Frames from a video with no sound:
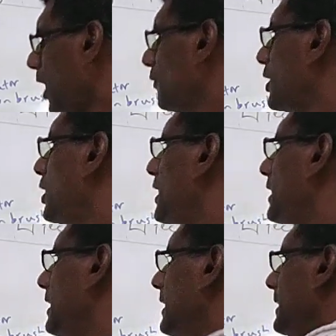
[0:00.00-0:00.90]
we
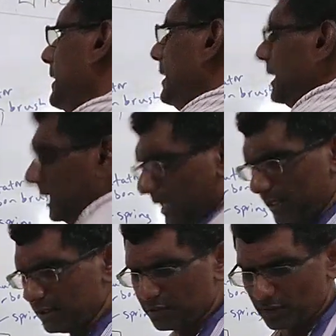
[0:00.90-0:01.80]
learn
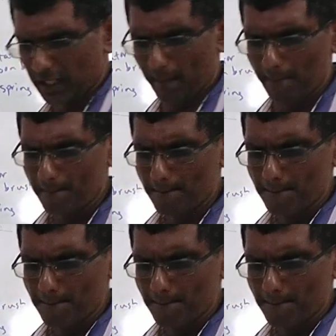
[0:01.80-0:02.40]
this. Okay.